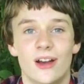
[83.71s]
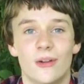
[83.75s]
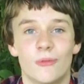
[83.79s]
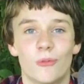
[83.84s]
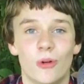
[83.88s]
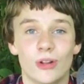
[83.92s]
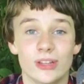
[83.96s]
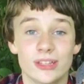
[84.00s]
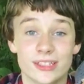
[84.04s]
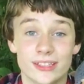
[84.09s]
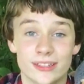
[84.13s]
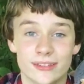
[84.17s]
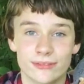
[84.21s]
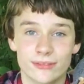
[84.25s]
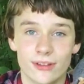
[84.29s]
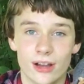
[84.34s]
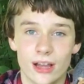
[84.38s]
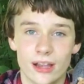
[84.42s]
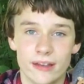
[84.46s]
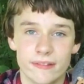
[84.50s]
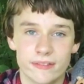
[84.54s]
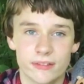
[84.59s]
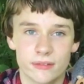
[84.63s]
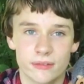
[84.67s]
once
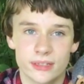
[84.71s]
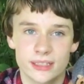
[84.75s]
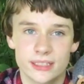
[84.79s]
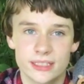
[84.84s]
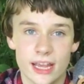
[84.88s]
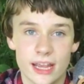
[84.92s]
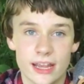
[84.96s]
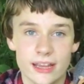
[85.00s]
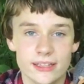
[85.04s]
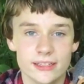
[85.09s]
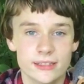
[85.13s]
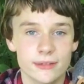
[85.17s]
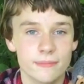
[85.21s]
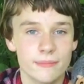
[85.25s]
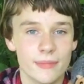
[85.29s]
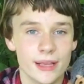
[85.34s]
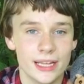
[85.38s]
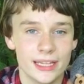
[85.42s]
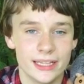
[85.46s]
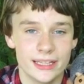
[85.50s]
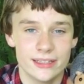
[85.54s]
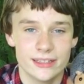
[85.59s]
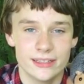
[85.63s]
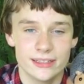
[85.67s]
thrived with tens of
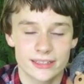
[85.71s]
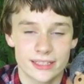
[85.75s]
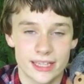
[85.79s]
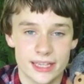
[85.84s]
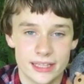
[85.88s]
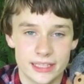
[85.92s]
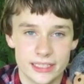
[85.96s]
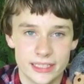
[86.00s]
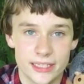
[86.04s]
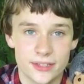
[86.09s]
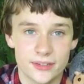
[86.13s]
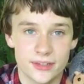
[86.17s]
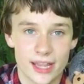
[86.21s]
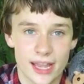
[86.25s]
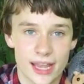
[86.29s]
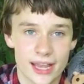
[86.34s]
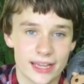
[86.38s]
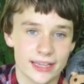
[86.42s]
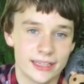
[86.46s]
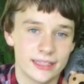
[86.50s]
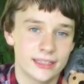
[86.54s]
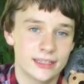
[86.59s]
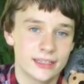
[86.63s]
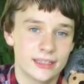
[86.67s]
millions in the
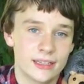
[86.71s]
UK,